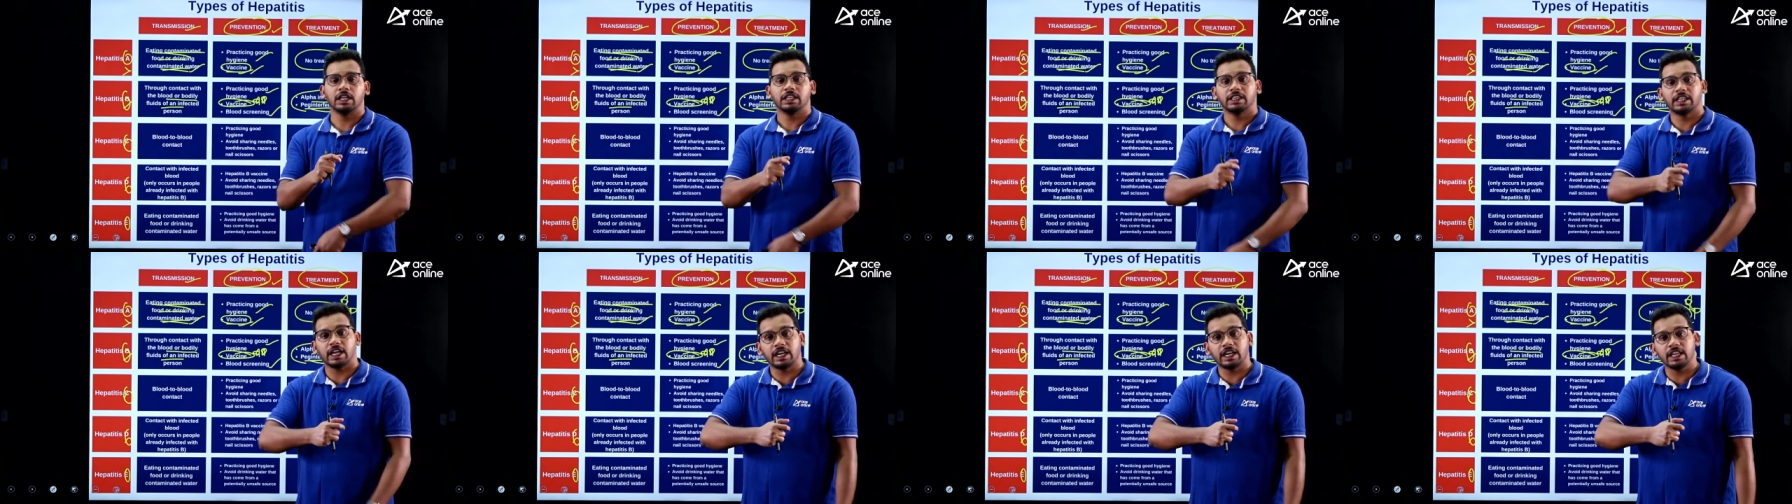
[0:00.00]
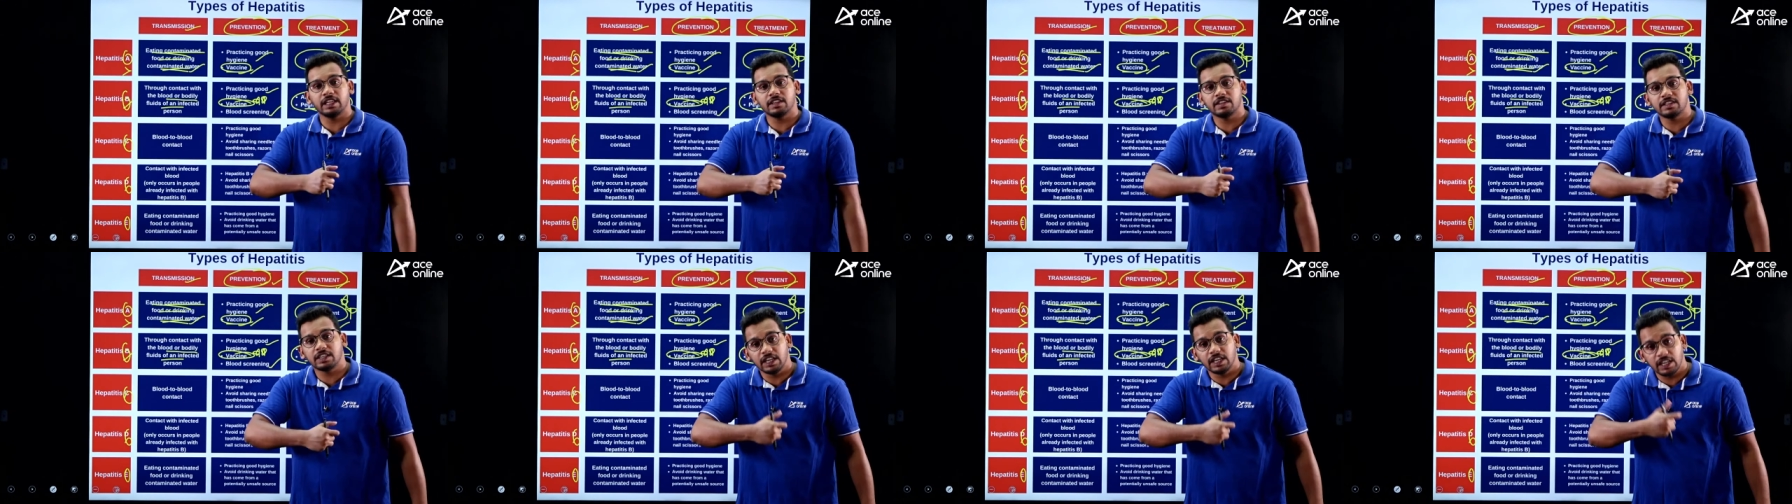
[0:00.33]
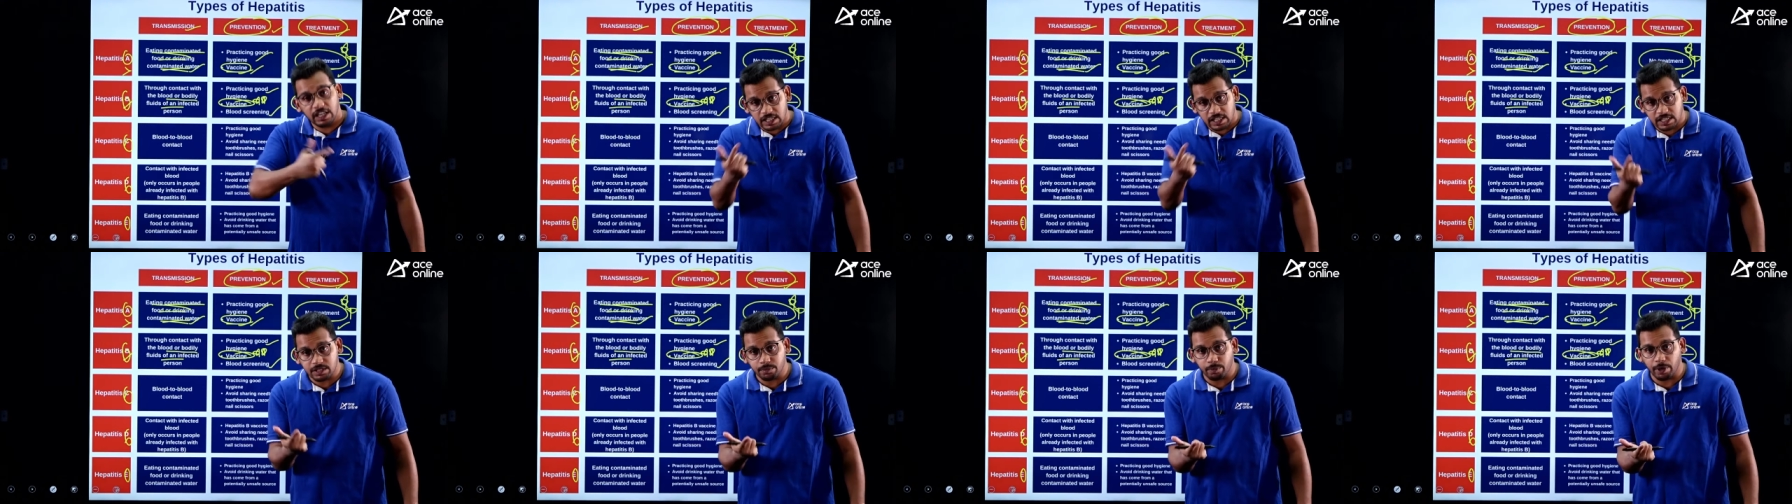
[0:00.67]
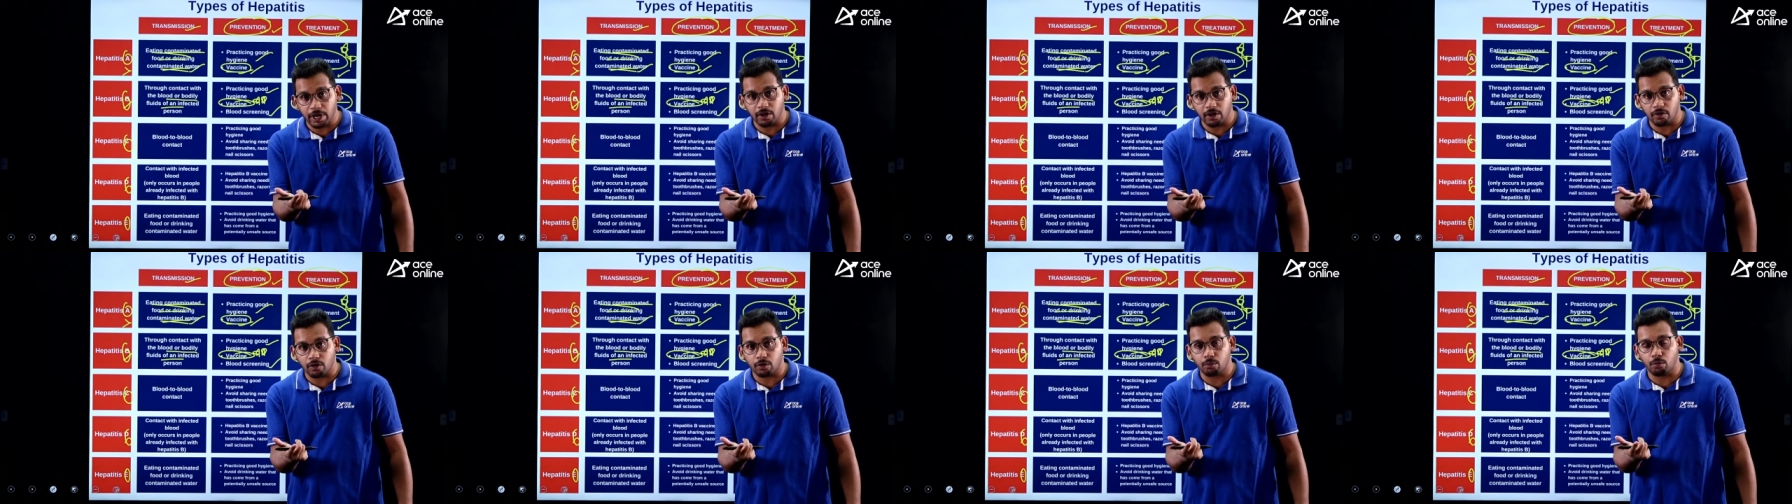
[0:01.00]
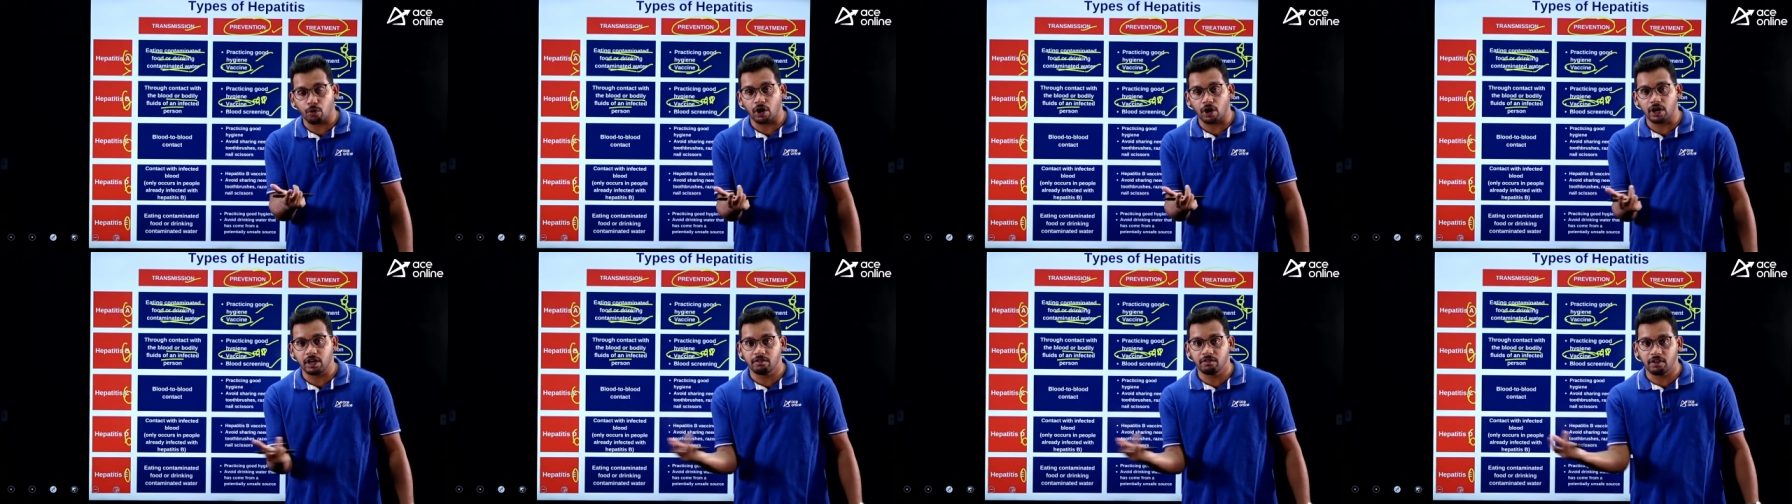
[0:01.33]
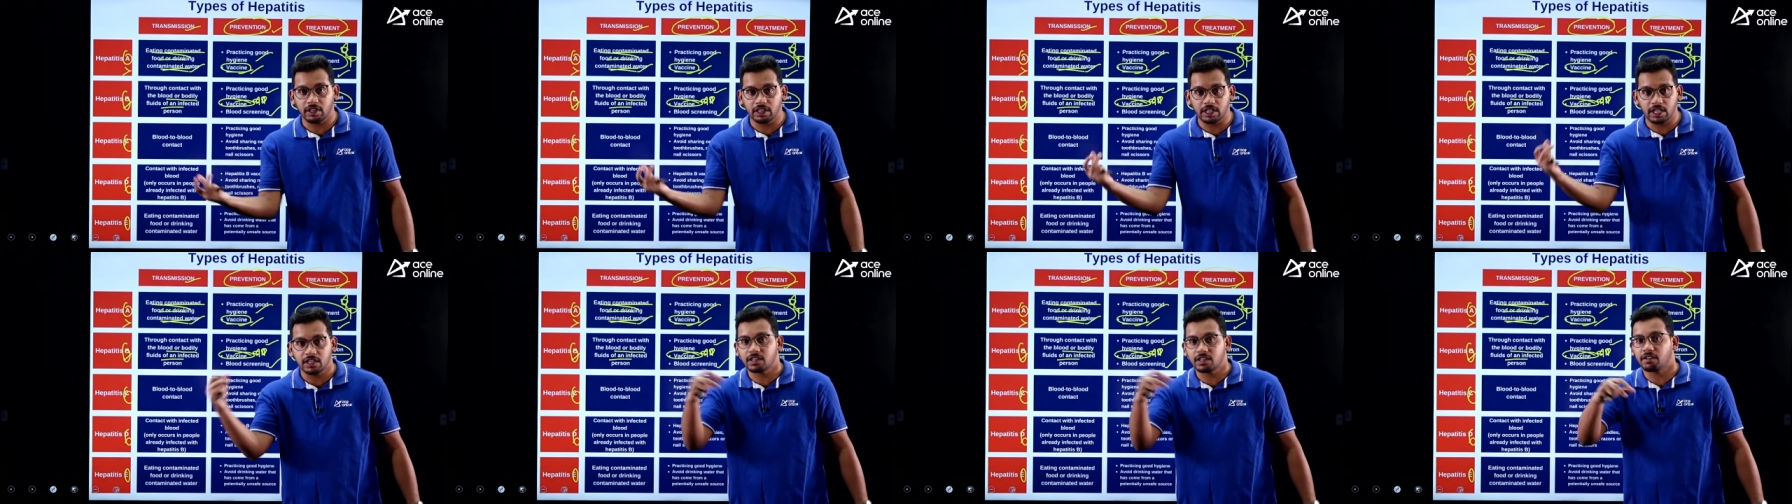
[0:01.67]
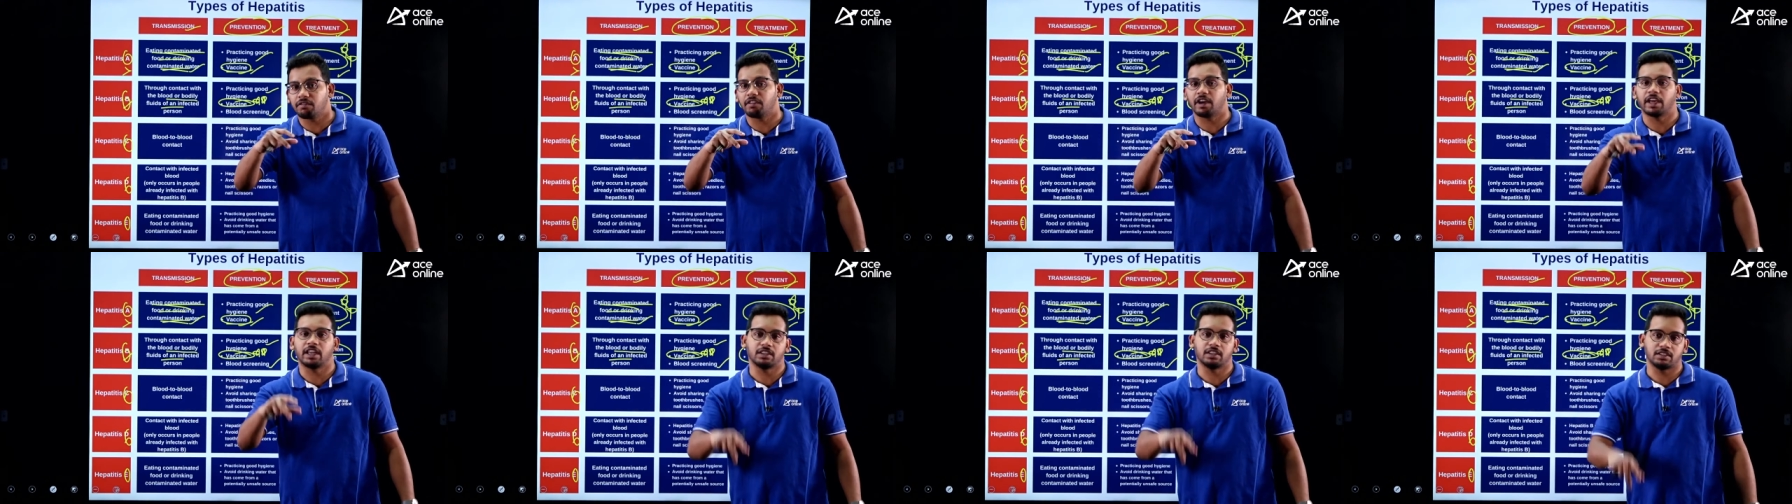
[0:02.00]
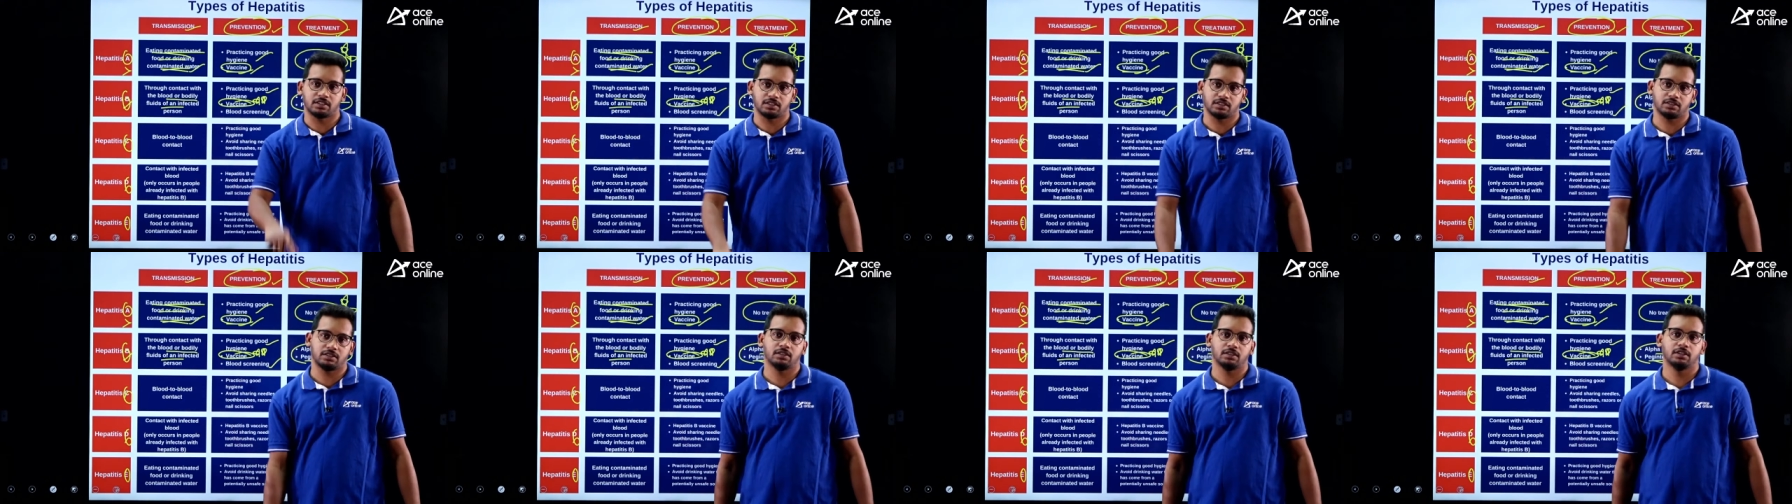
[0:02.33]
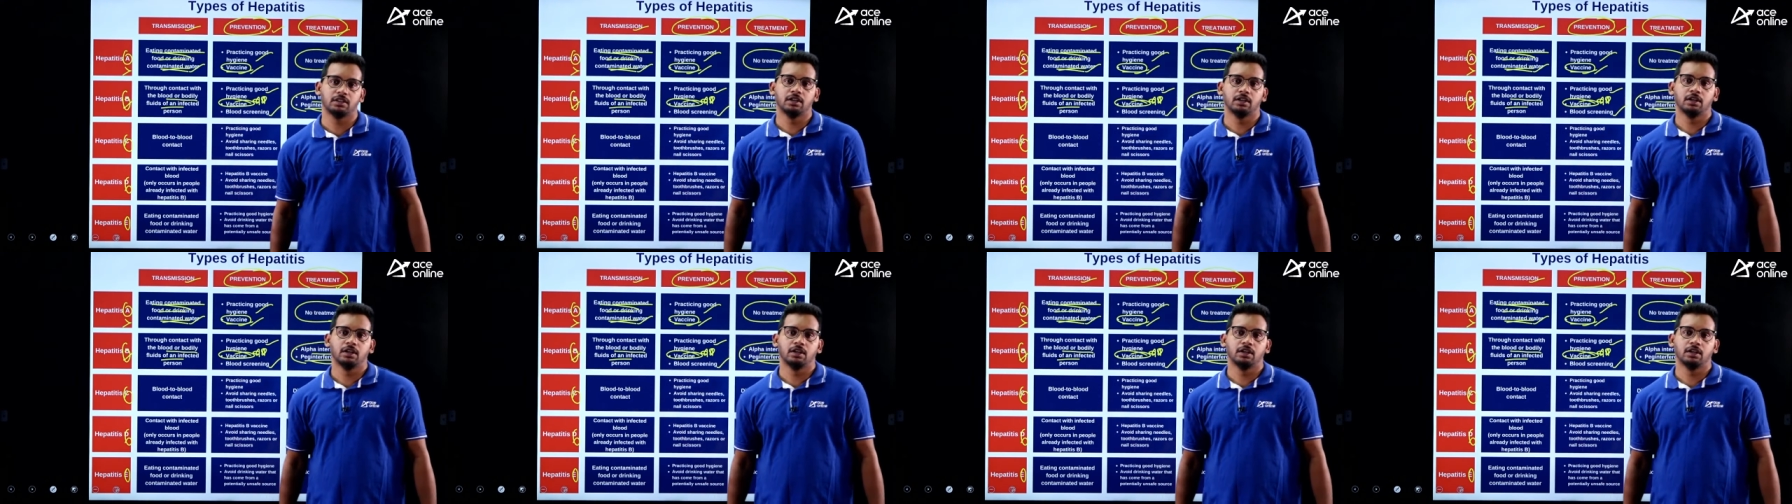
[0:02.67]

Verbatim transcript: that is released by our body when there is a virus.